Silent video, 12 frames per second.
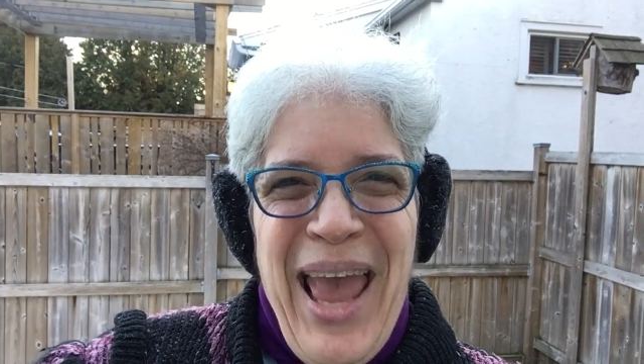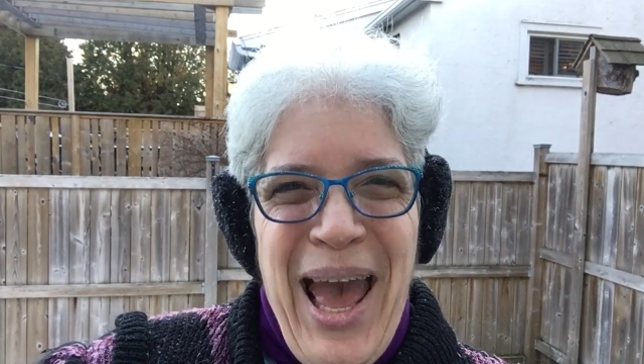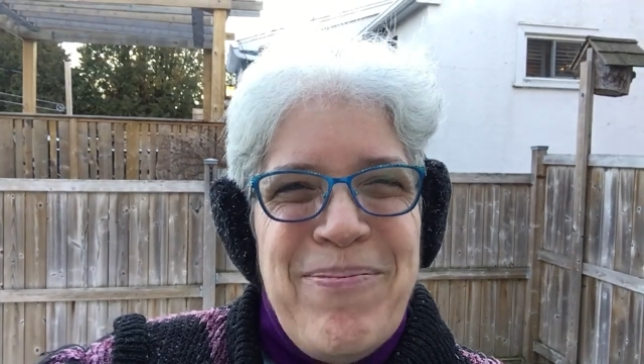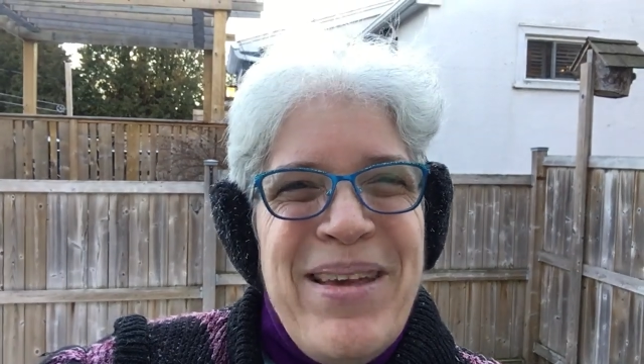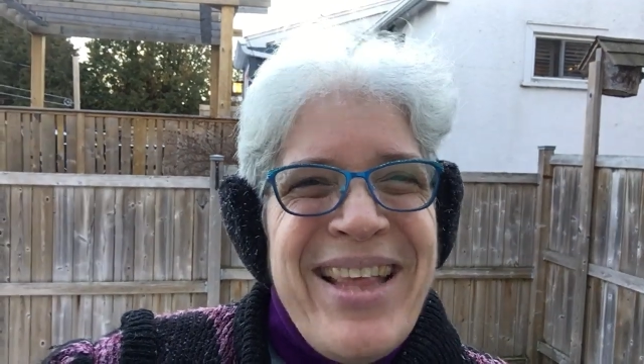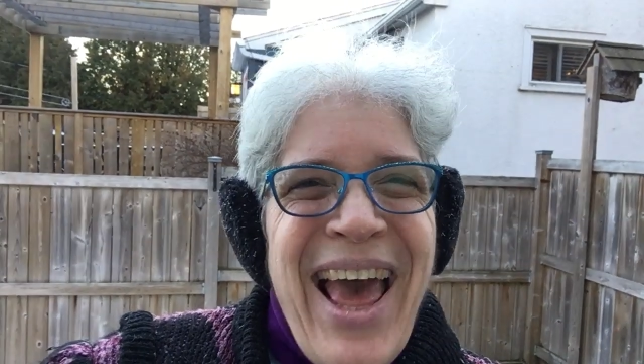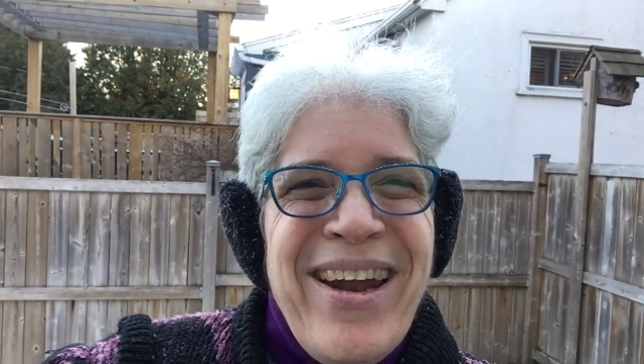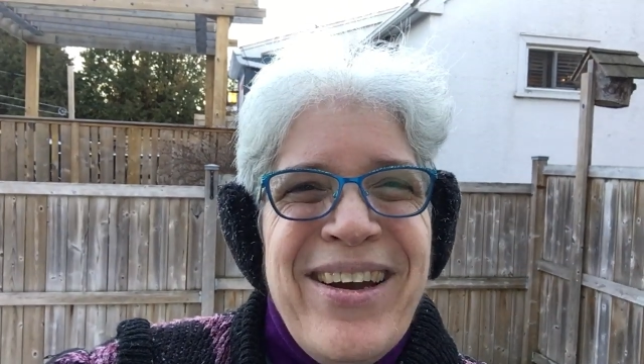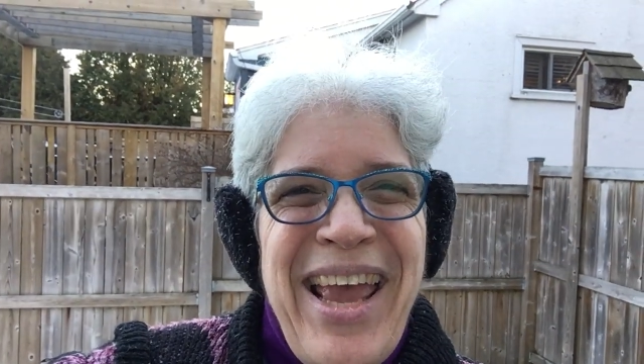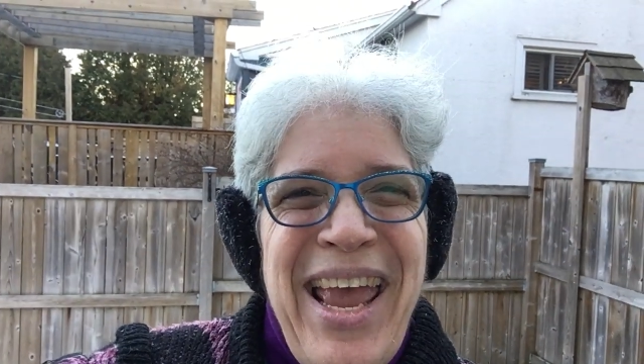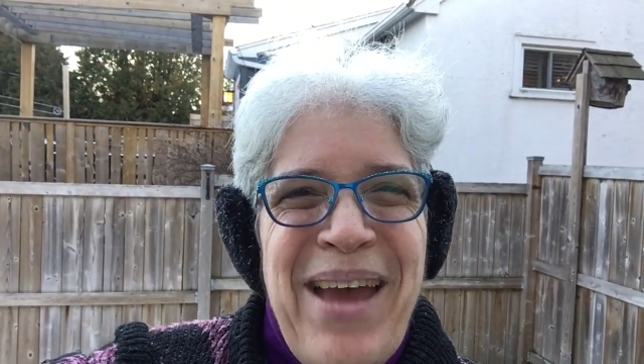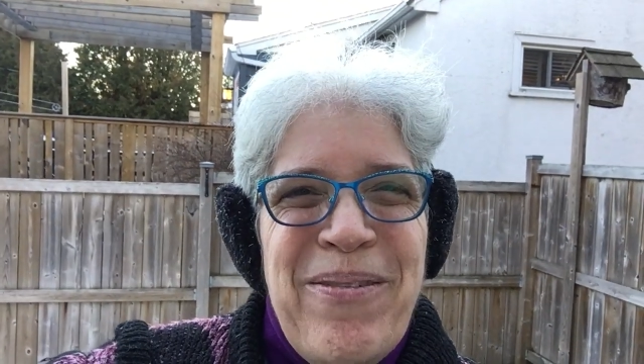Happy
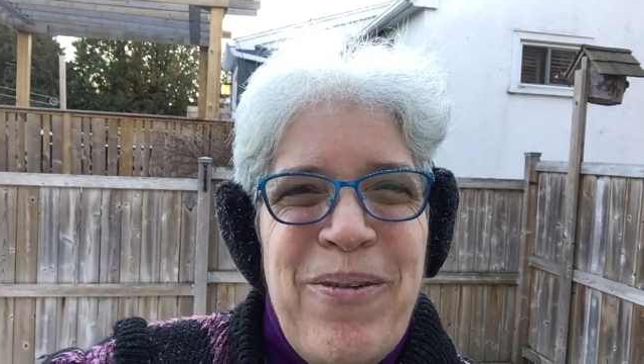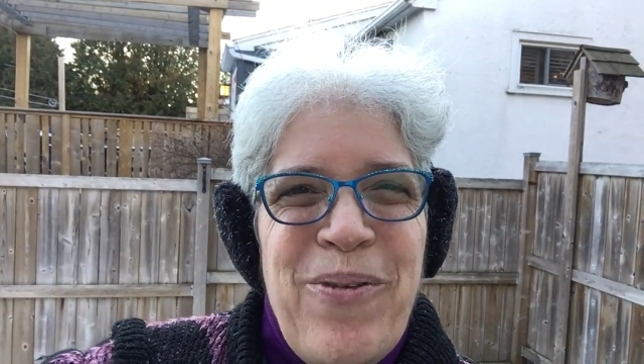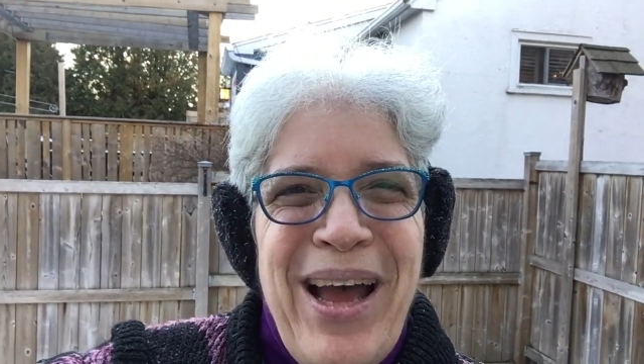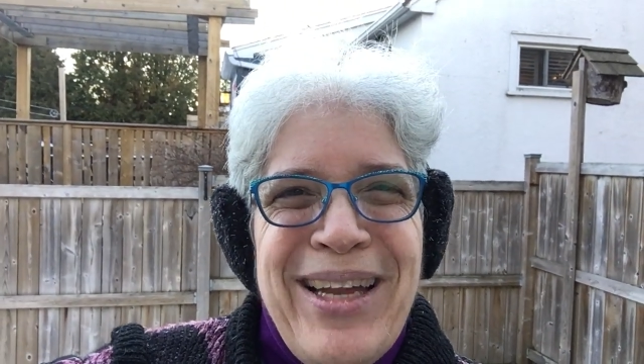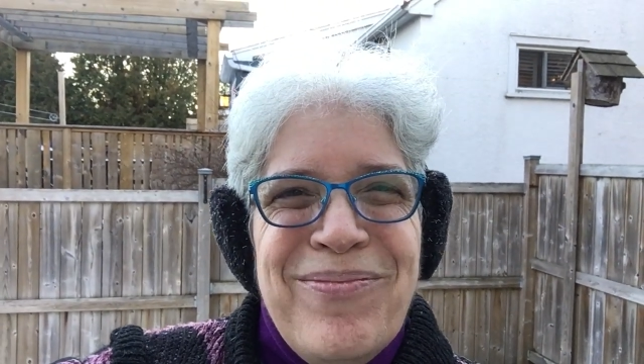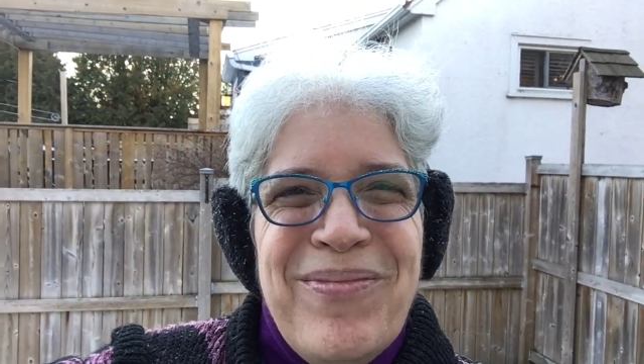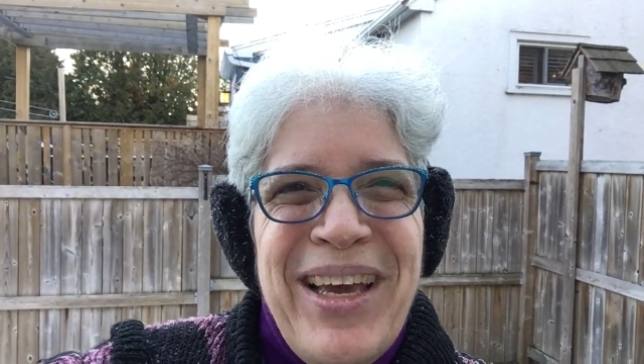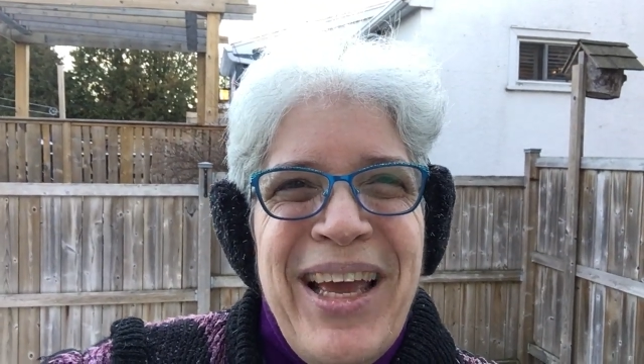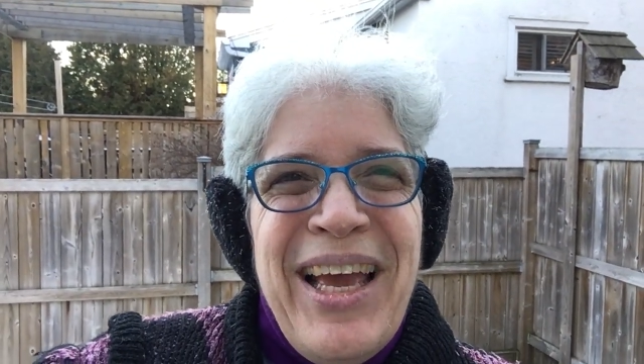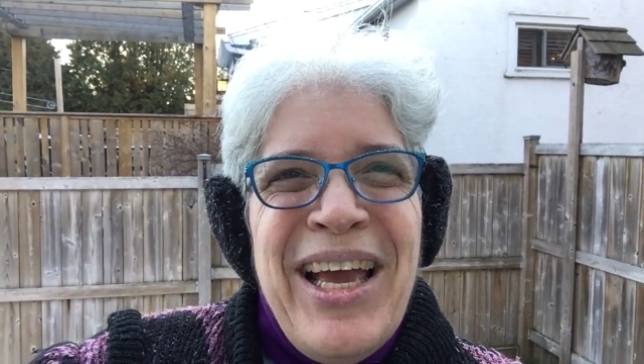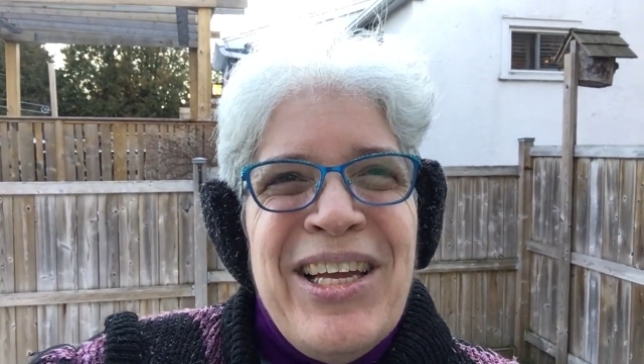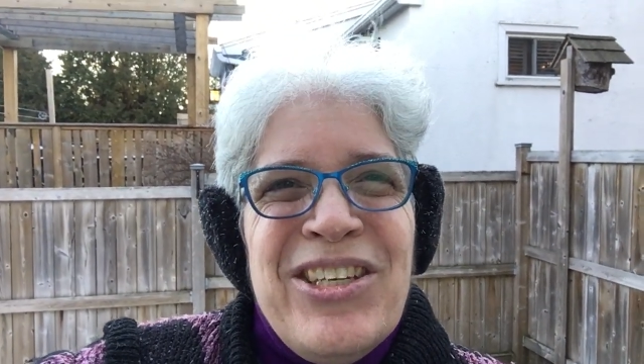Saturday, everyone!
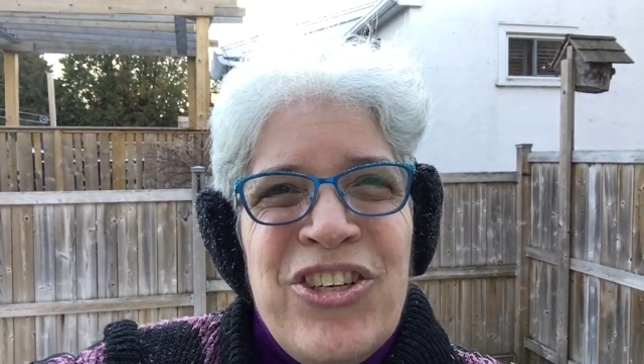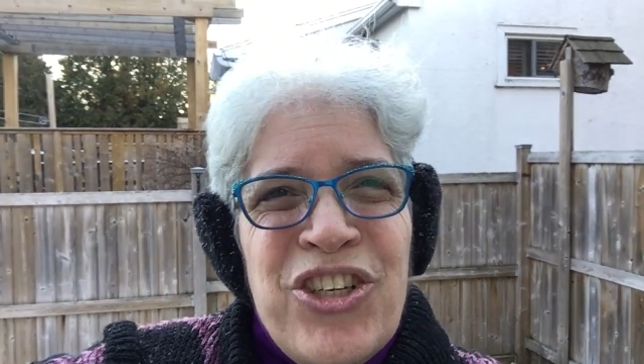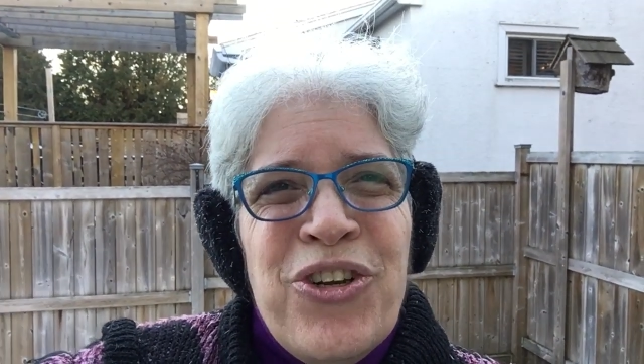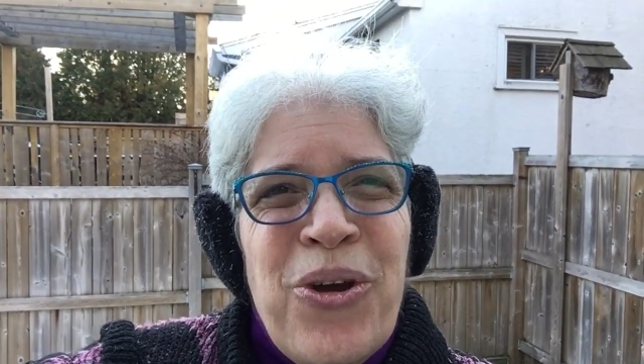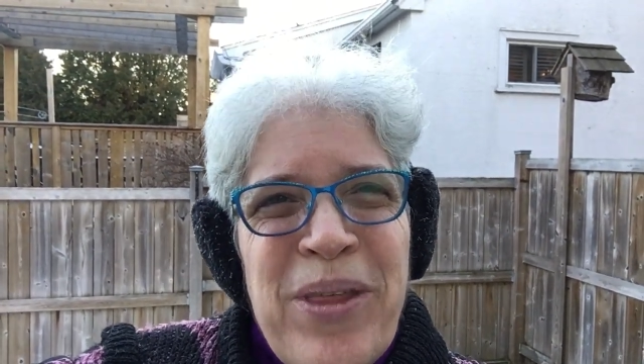Did you